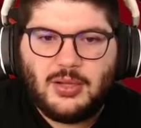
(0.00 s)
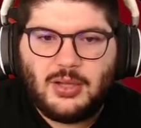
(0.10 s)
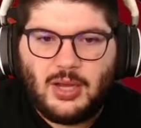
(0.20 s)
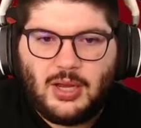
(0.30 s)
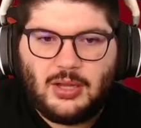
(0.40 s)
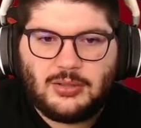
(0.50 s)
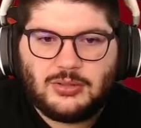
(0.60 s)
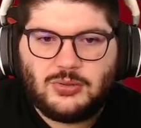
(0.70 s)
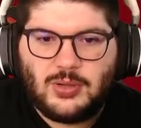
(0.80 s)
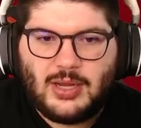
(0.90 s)

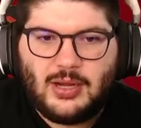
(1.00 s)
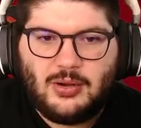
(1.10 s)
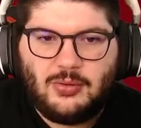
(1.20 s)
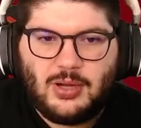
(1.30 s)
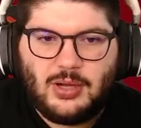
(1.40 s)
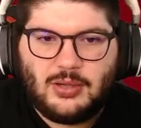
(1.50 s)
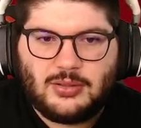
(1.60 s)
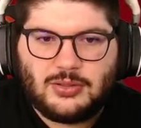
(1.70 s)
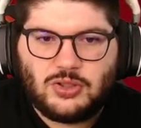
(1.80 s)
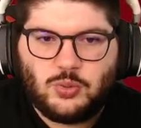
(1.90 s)
to allow
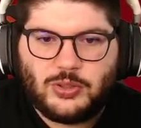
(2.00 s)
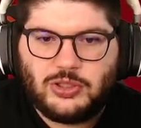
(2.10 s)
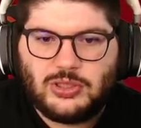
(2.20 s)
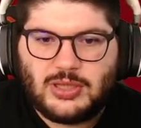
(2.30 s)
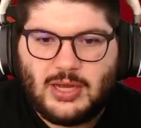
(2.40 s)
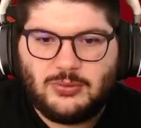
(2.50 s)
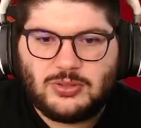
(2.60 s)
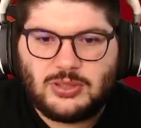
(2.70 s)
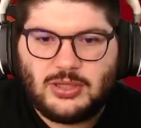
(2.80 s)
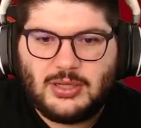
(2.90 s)
switches
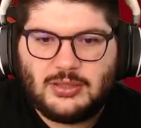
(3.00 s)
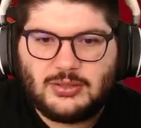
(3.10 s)
outside